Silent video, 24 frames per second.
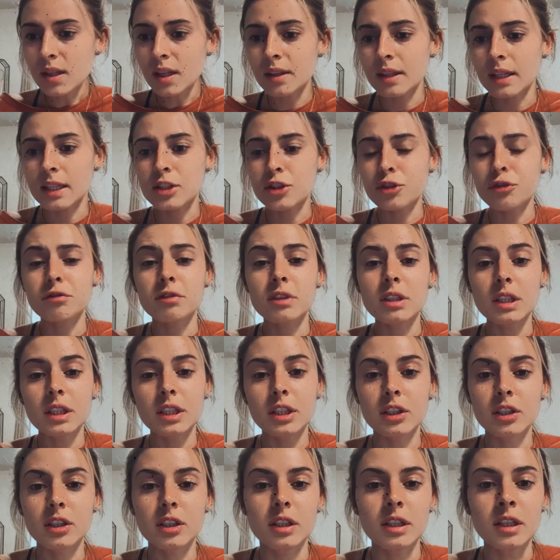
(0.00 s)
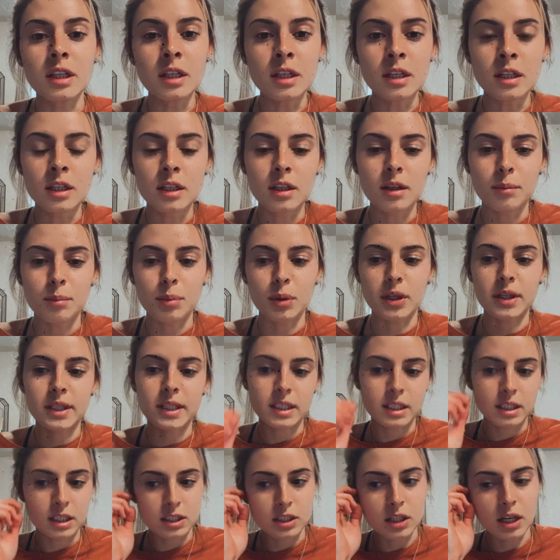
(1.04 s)
That's a really good
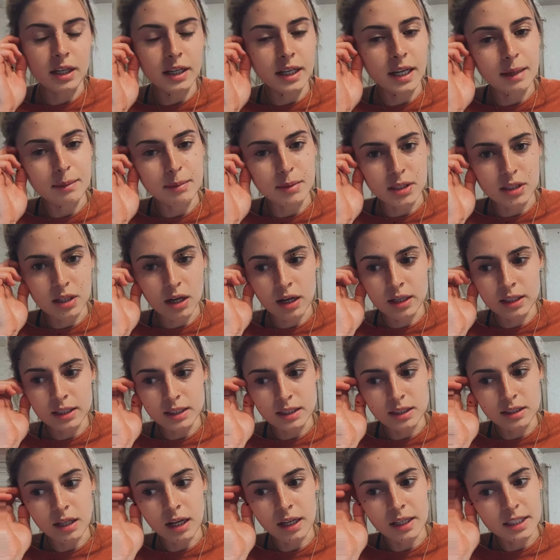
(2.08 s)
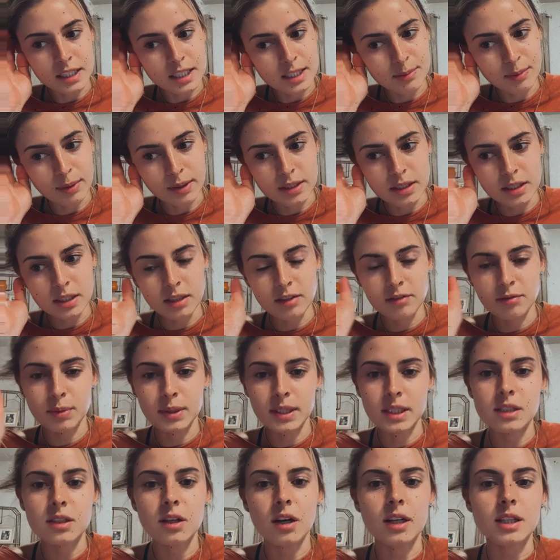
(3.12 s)
book. It's on Amazon. It's not expensive, but
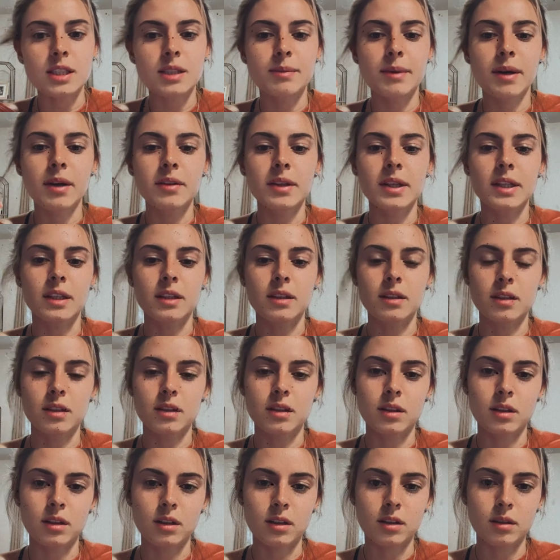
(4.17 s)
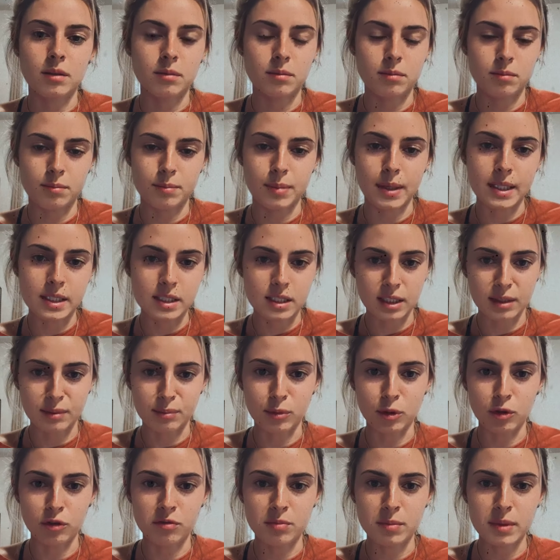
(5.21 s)
it talks about like the basic
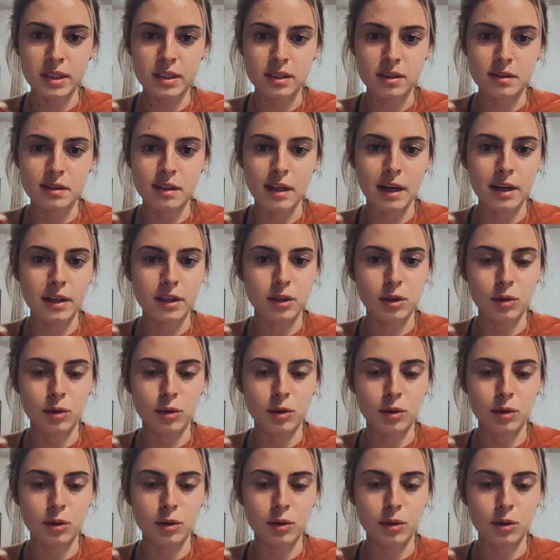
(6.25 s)
movements that